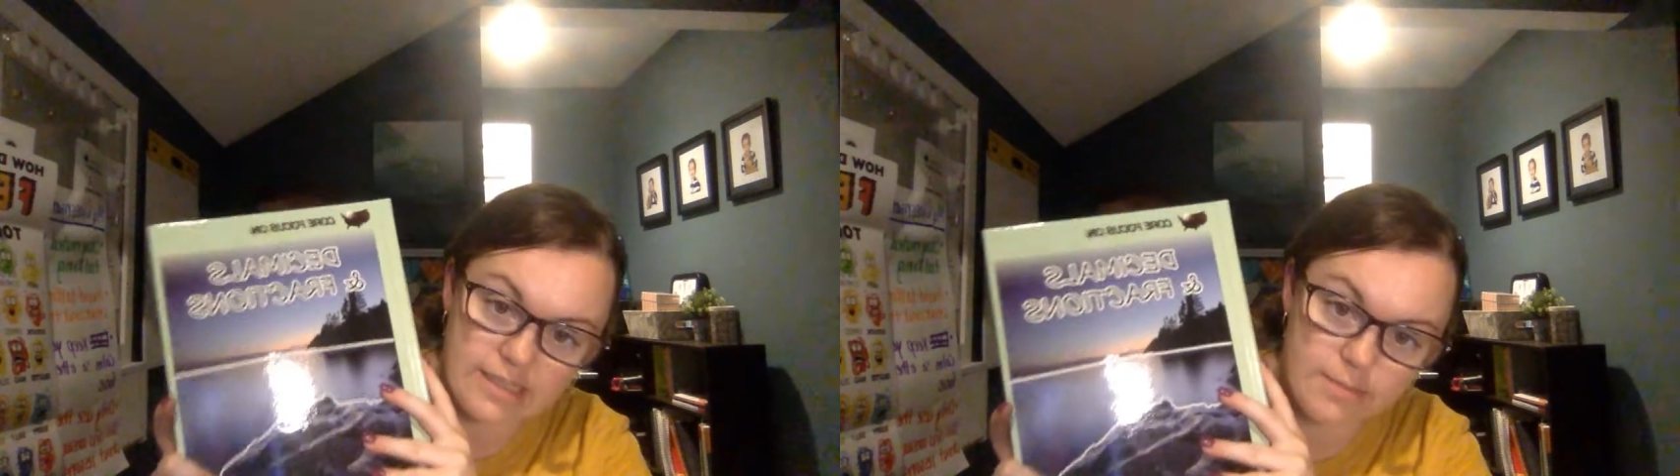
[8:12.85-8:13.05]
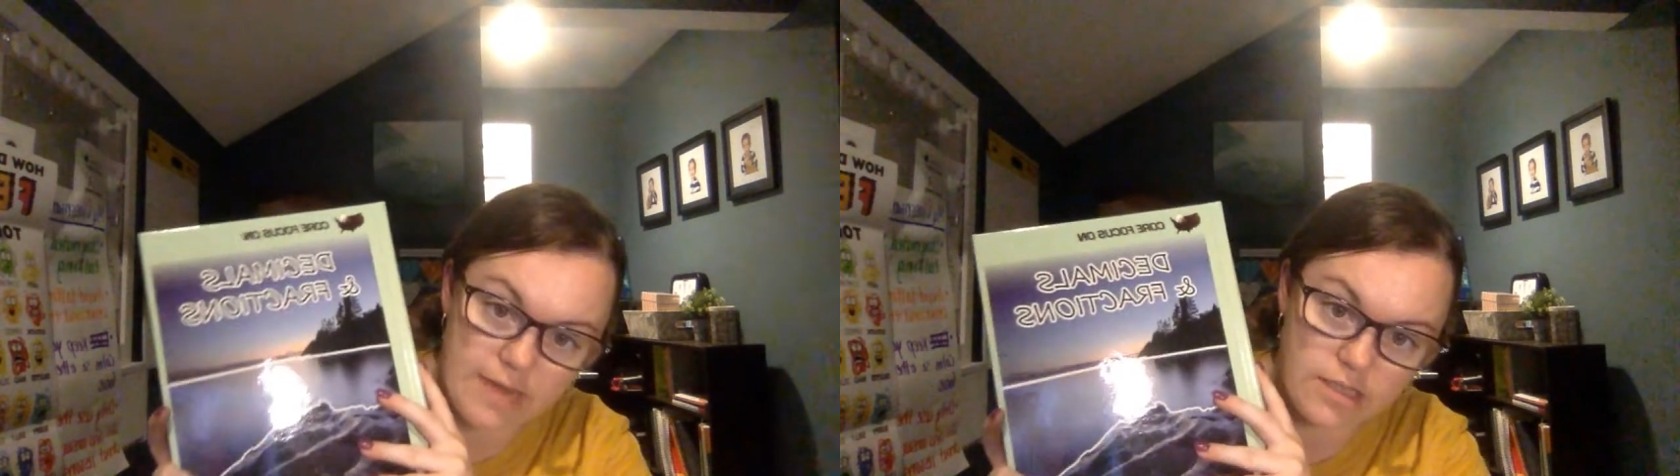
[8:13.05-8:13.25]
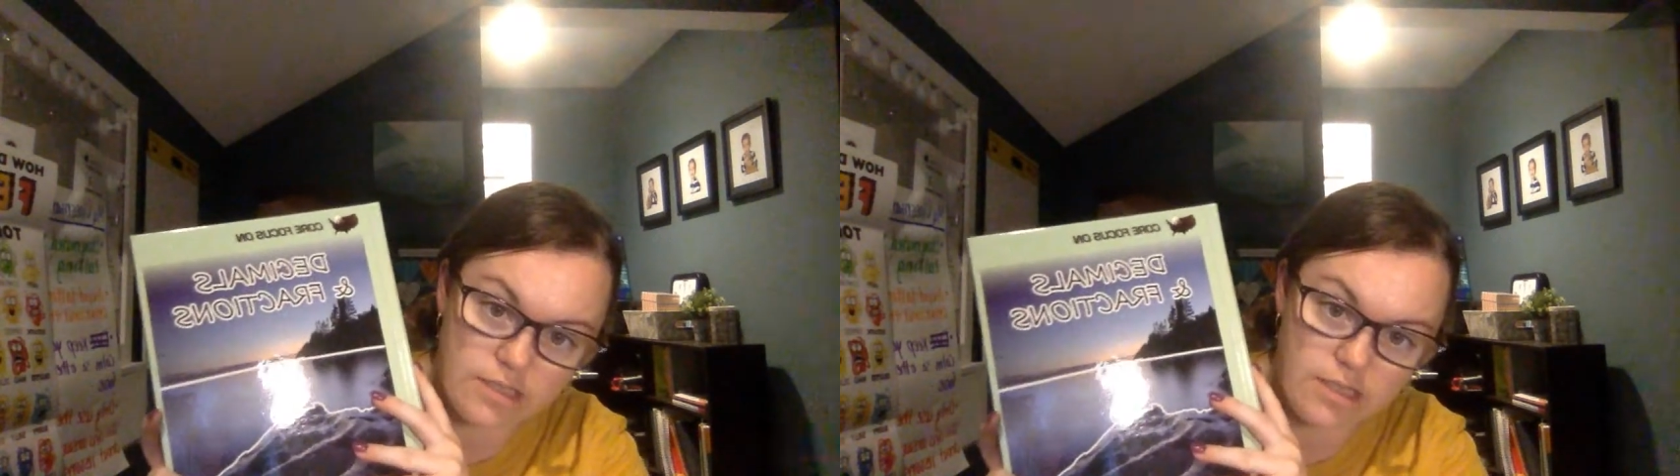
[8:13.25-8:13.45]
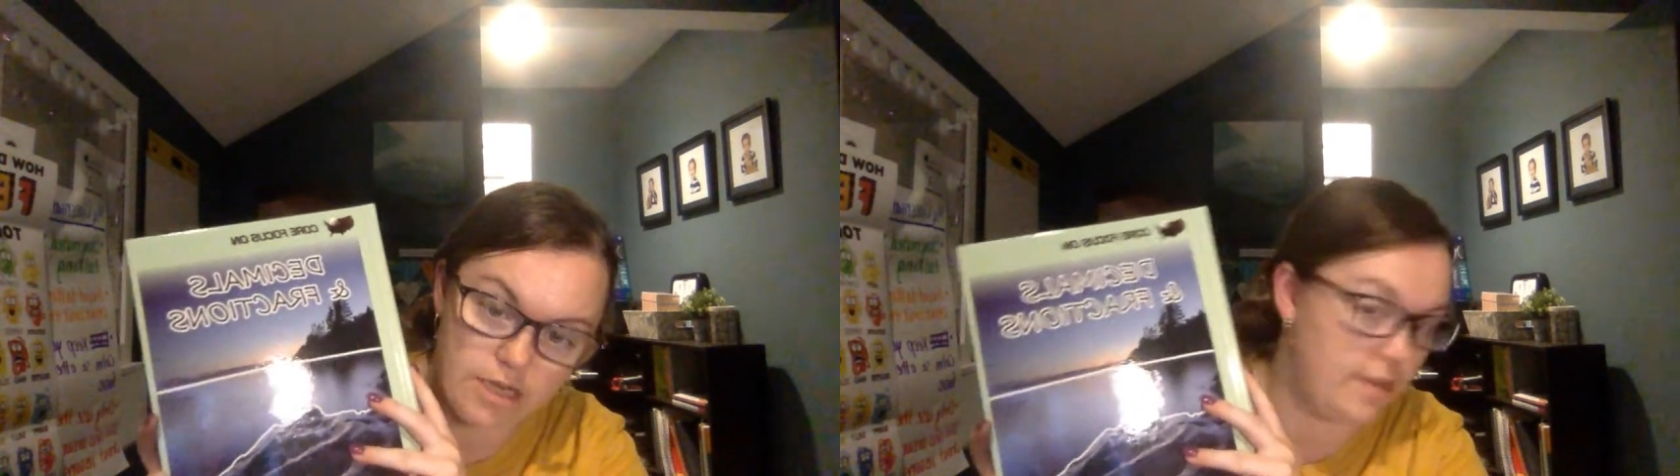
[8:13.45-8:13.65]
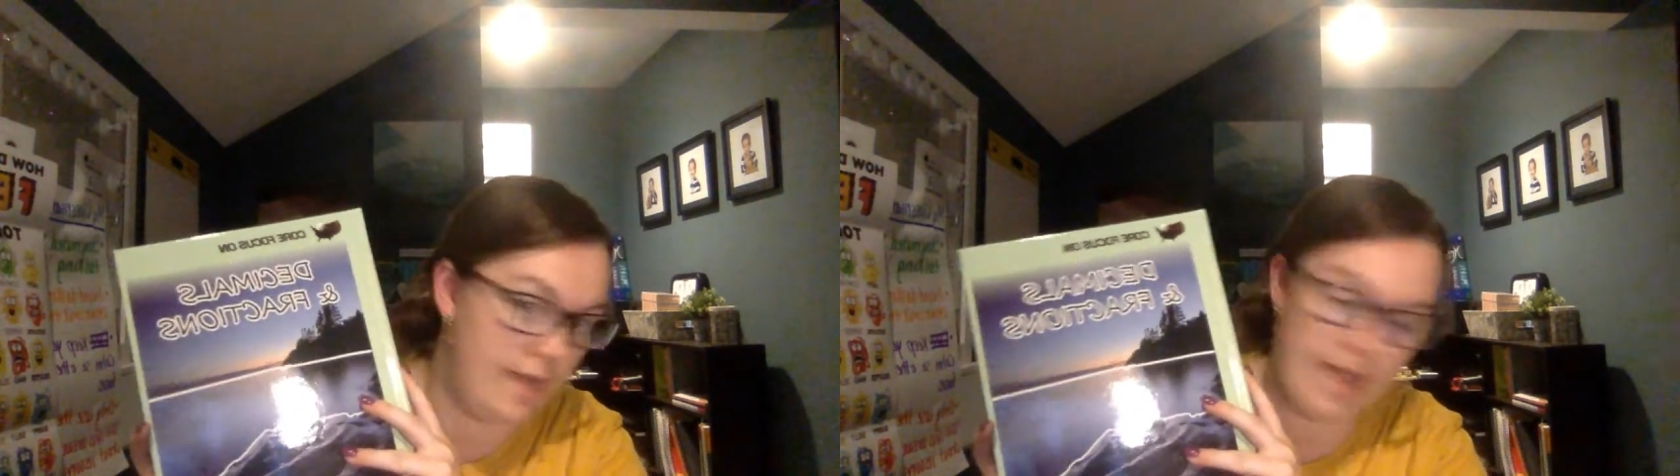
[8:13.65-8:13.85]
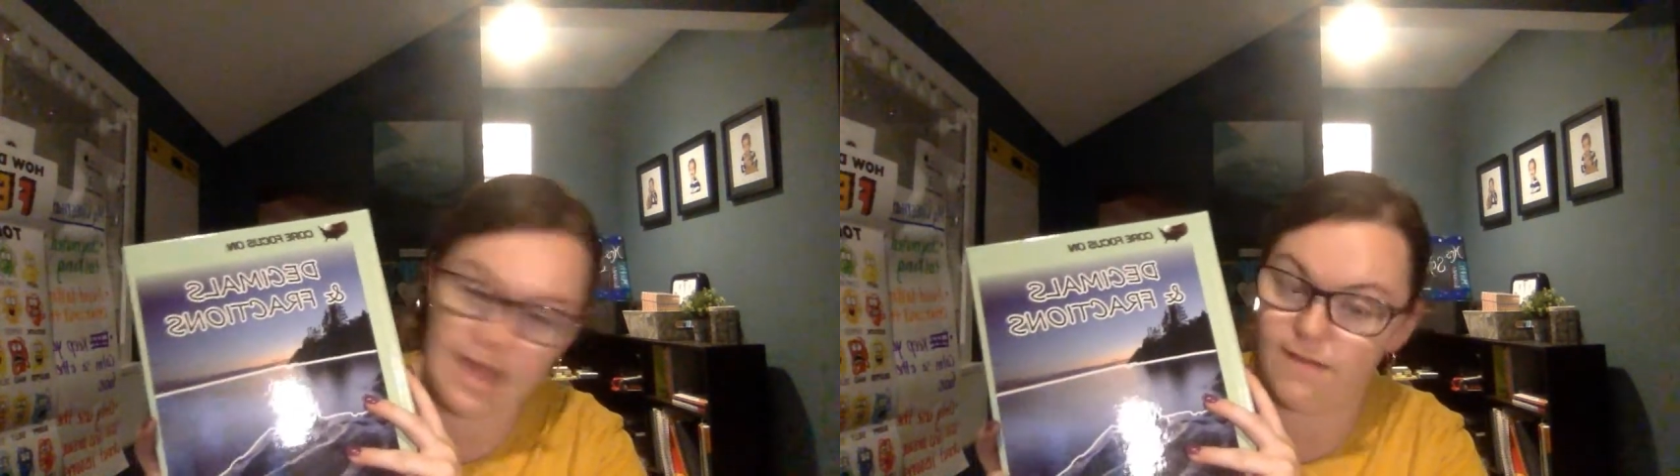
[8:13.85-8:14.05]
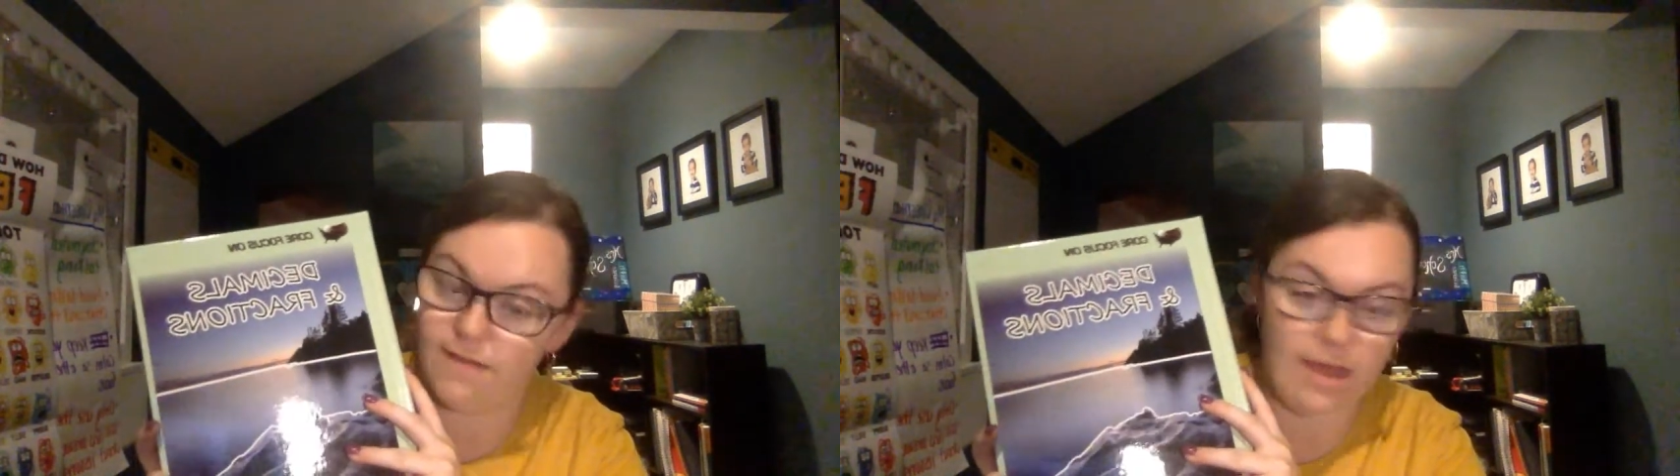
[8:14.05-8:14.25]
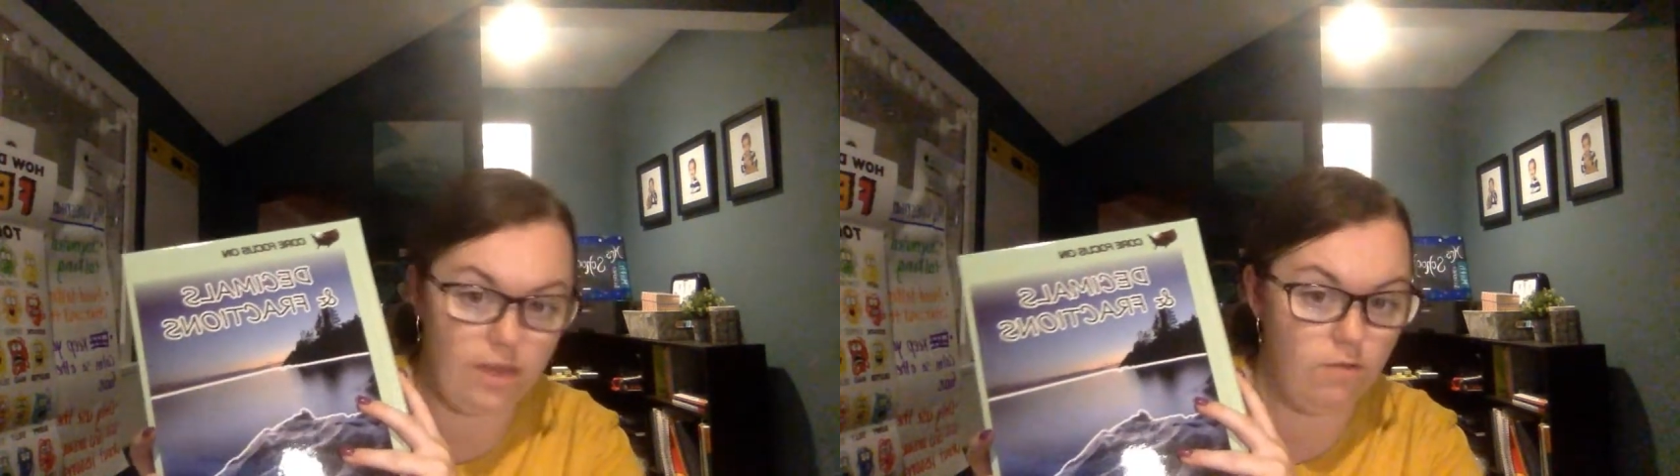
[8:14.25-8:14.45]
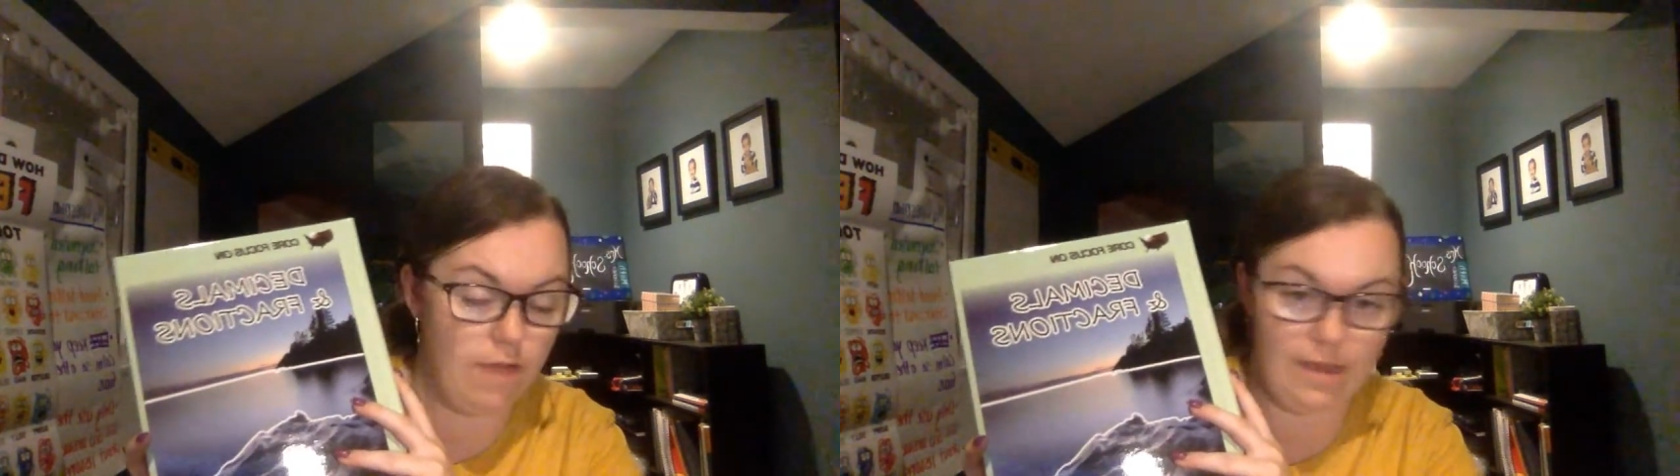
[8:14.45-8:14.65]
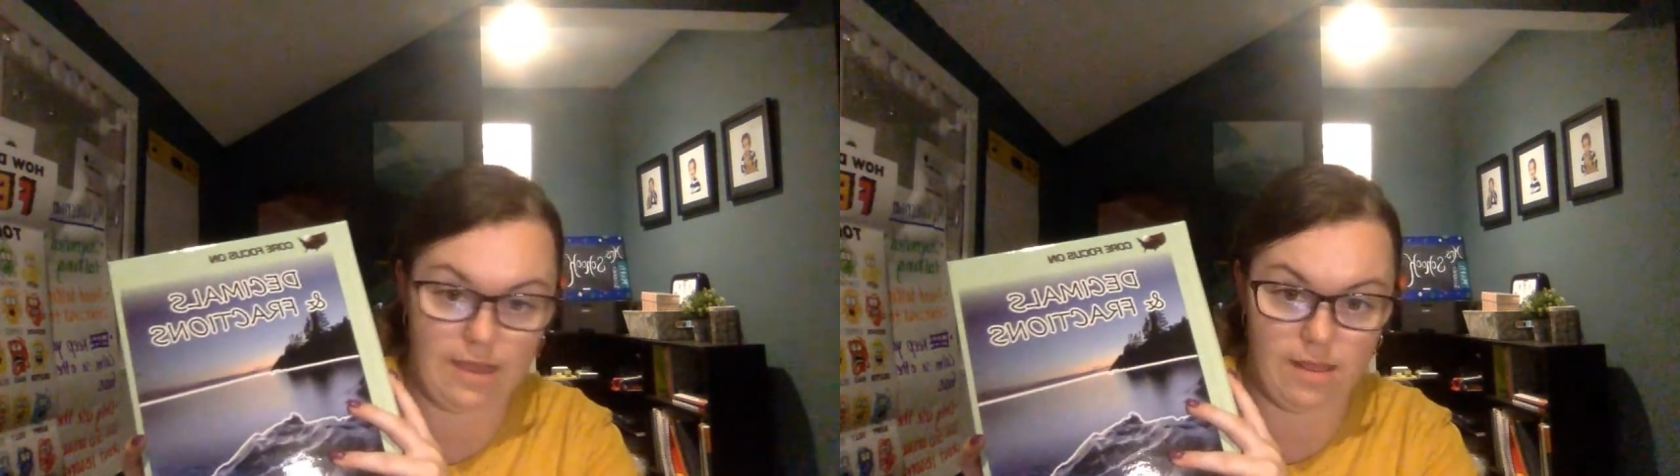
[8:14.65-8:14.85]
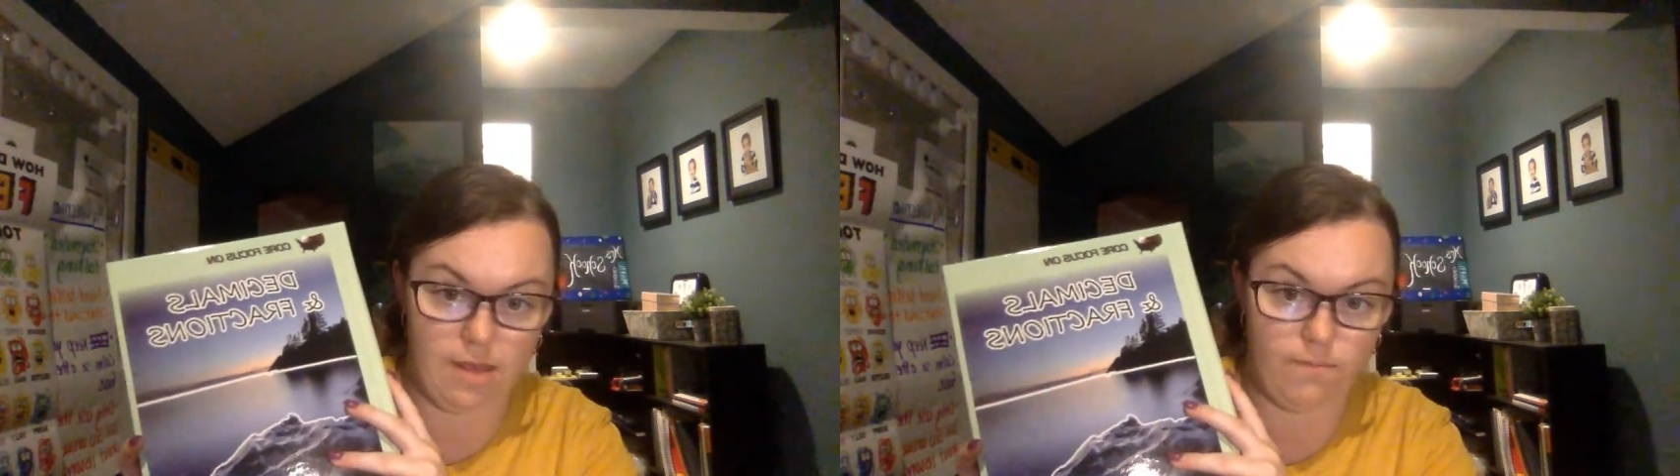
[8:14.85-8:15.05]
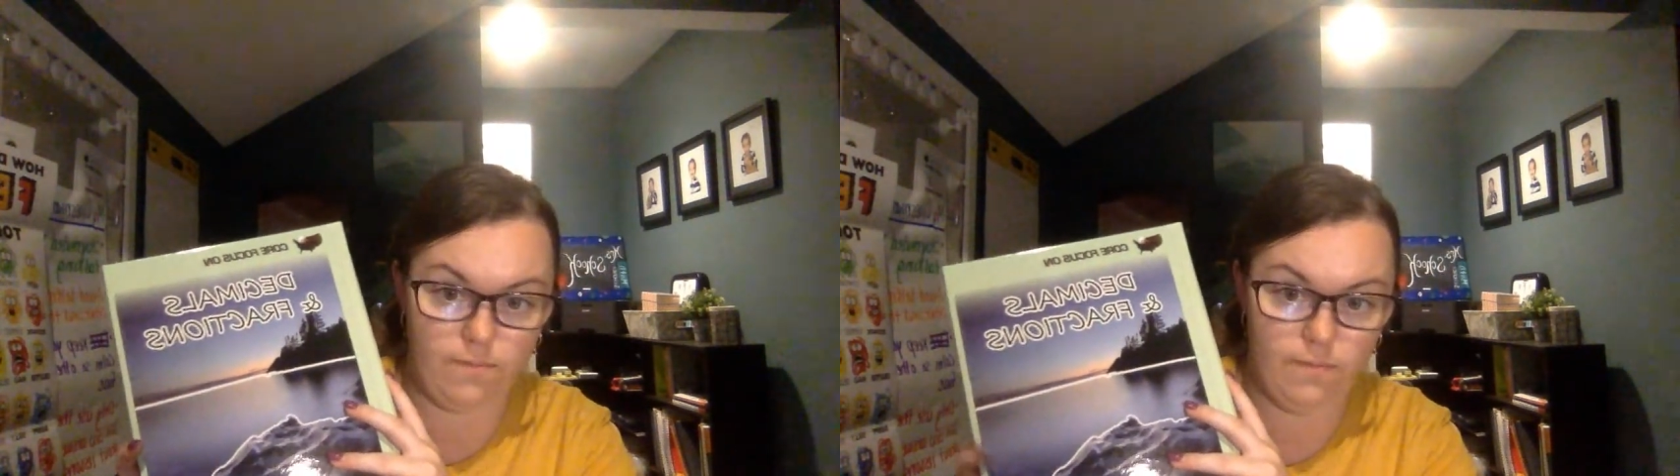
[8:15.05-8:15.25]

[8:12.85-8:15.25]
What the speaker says: them next year and they can't have any writing in them.